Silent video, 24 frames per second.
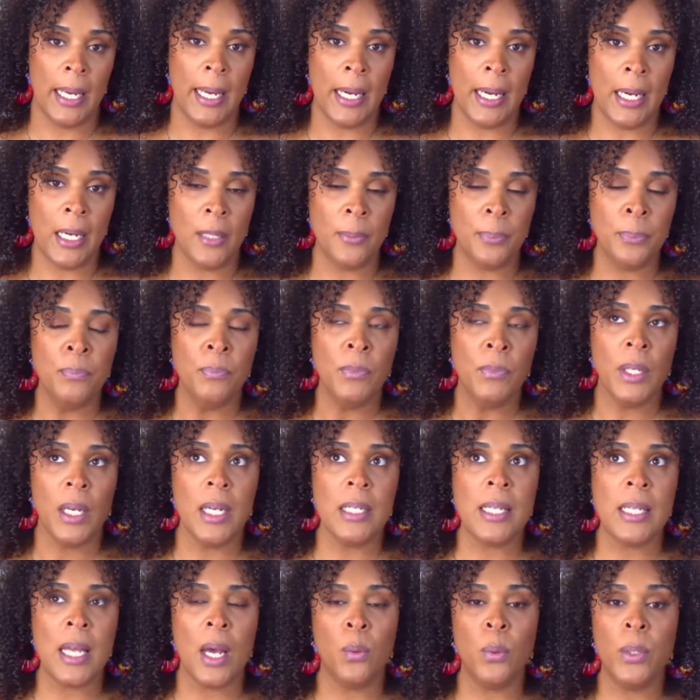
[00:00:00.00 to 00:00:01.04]
in hand,
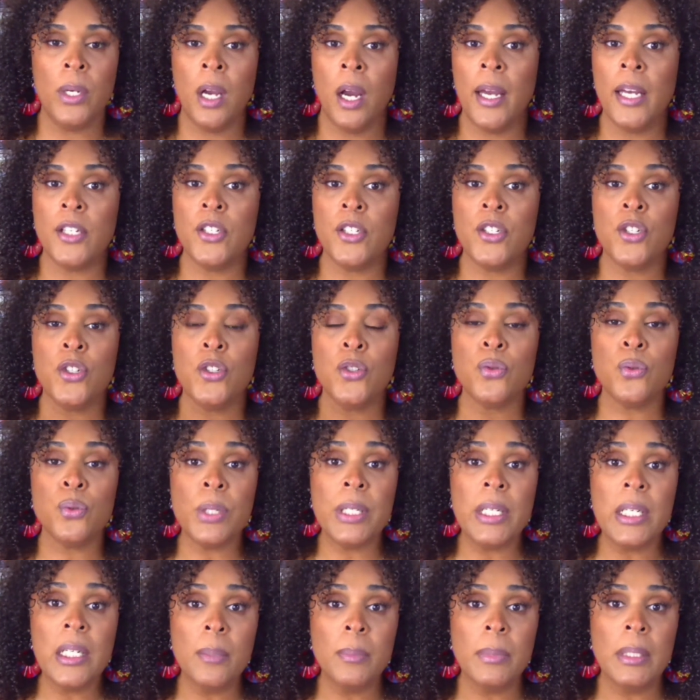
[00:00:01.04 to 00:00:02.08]
is that we are
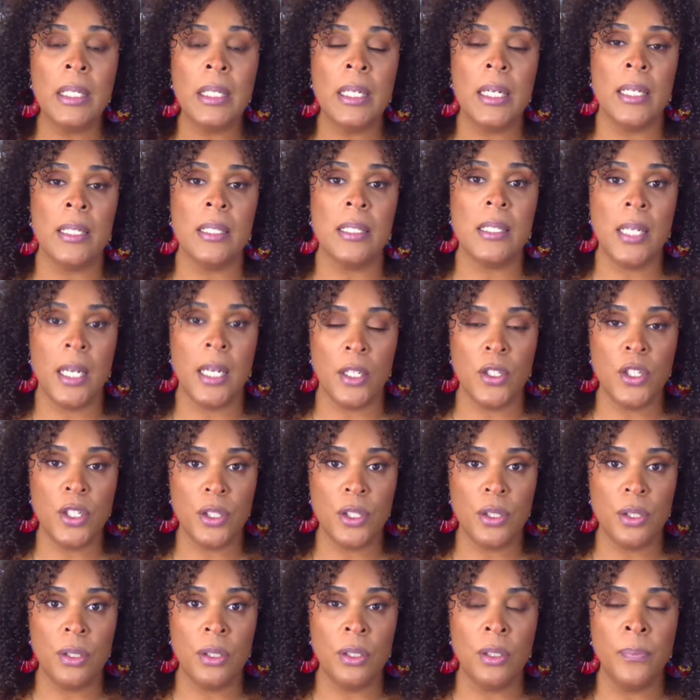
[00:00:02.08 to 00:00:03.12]
extremely
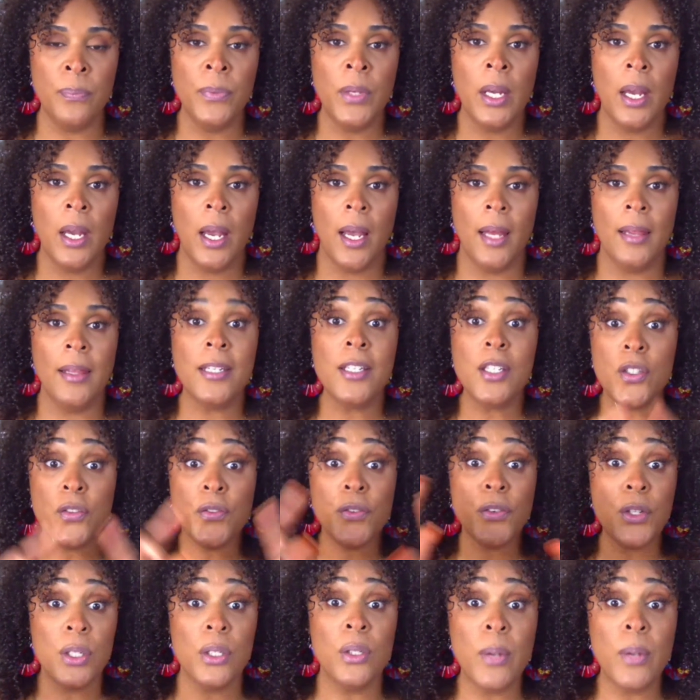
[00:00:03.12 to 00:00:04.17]
intentional. And this
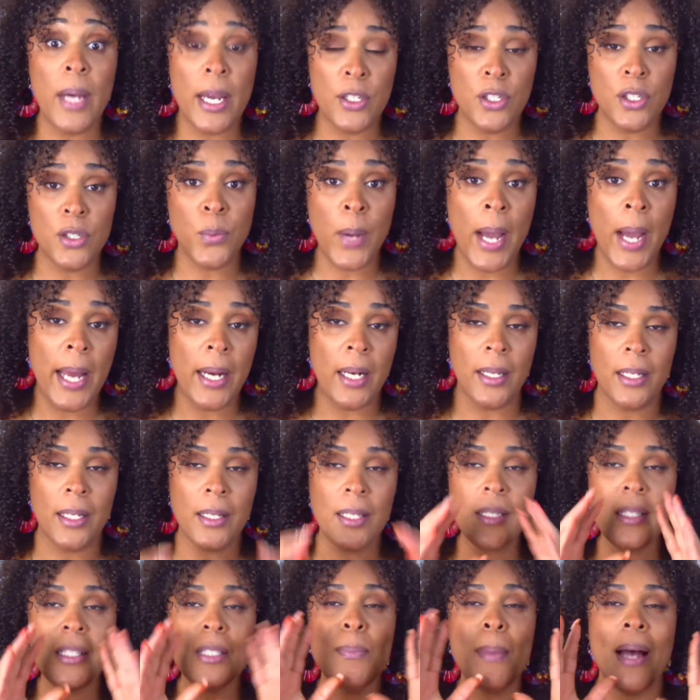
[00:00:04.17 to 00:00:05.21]
is for you as you're writing,
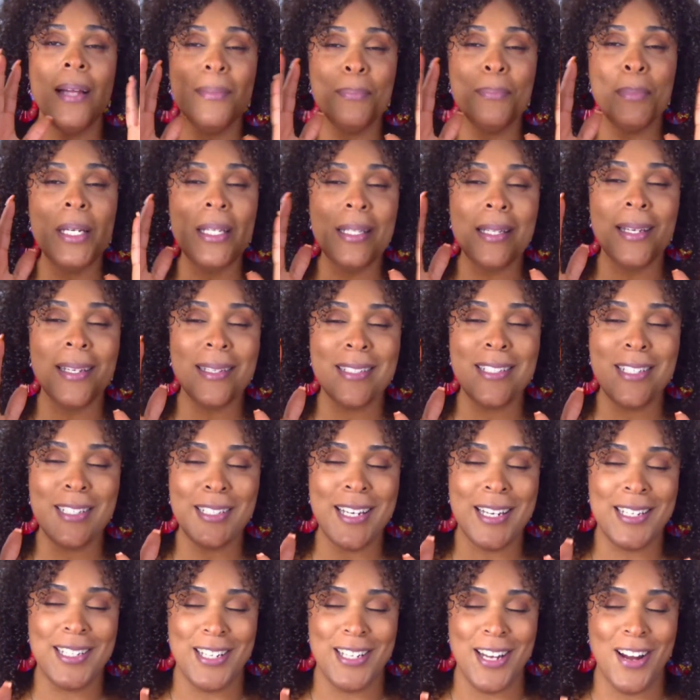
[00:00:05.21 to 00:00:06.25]
like this is me
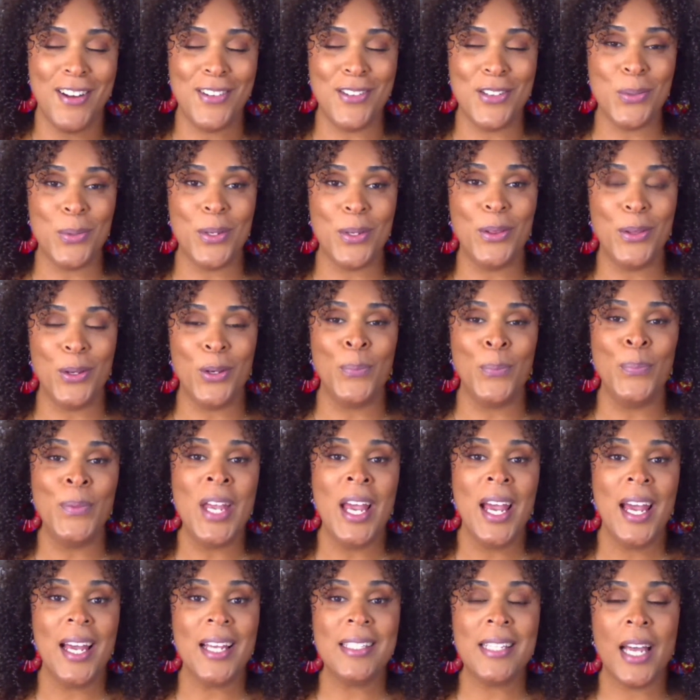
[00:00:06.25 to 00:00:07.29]
sharing this with you,
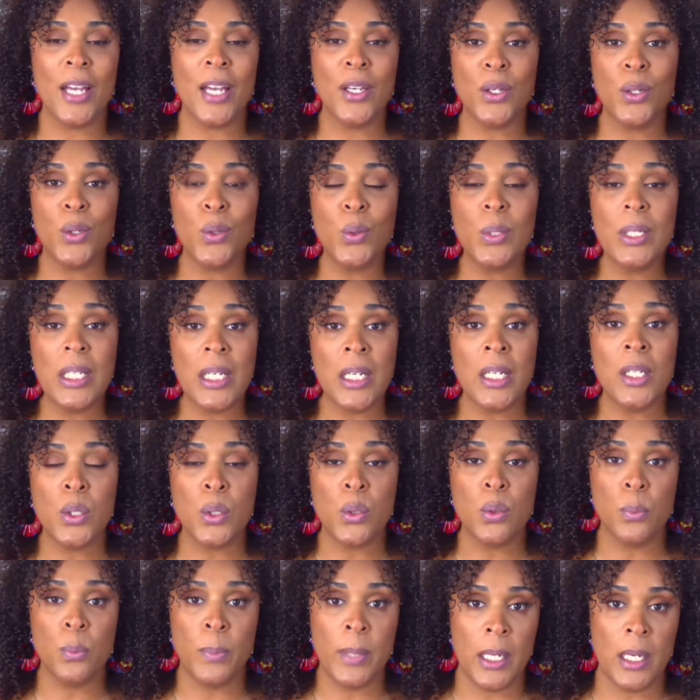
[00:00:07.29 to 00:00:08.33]
is that you need
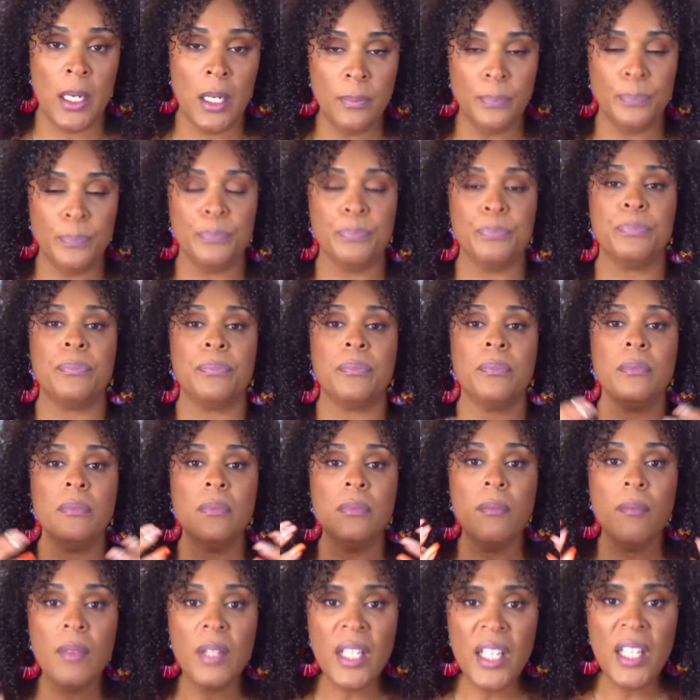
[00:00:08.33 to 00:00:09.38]
to be
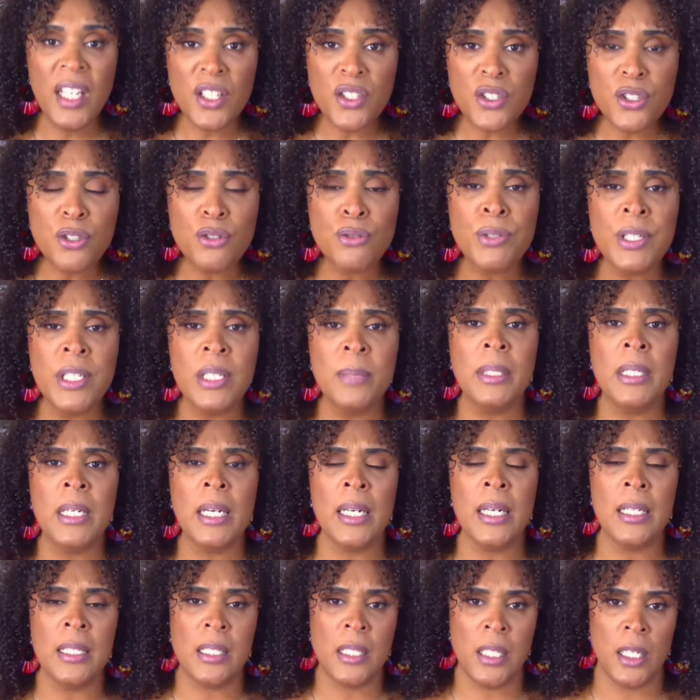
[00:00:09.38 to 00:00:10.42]

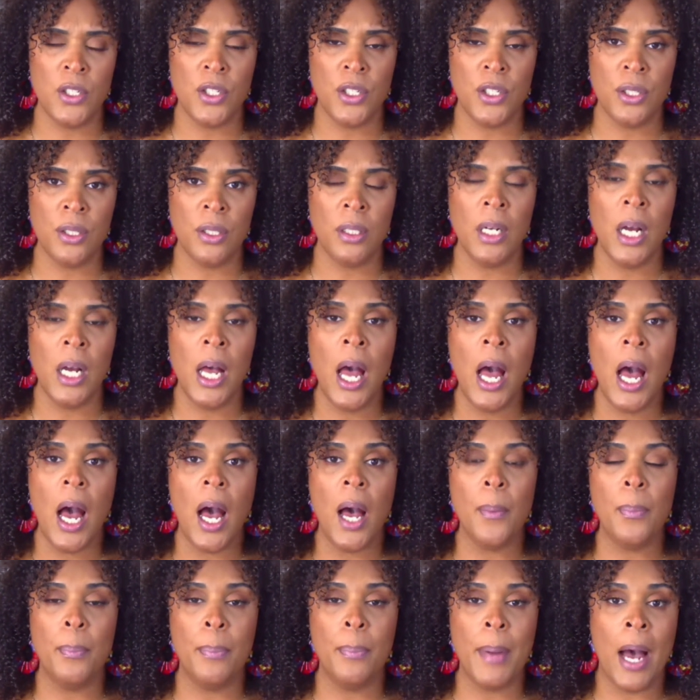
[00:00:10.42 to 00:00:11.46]
extremely intentional
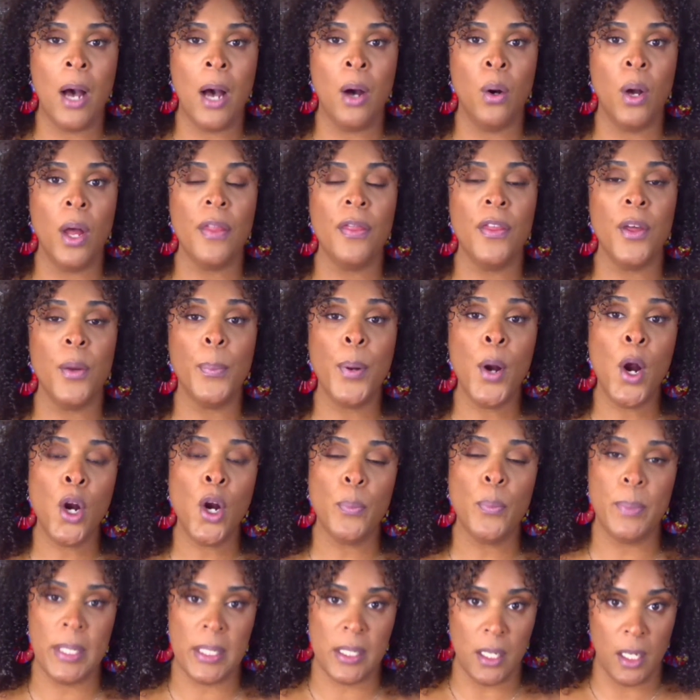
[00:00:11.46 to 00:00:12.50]
about the
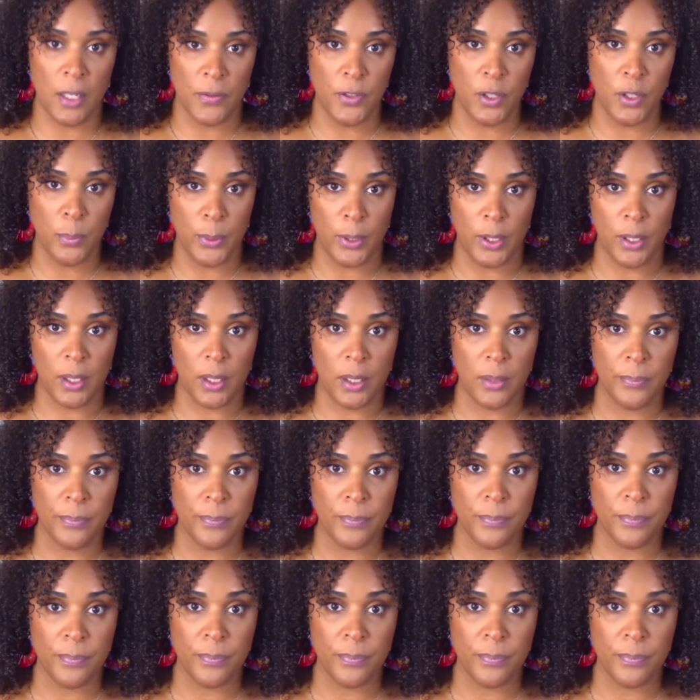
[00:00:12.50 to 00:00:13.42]
purpose of your book,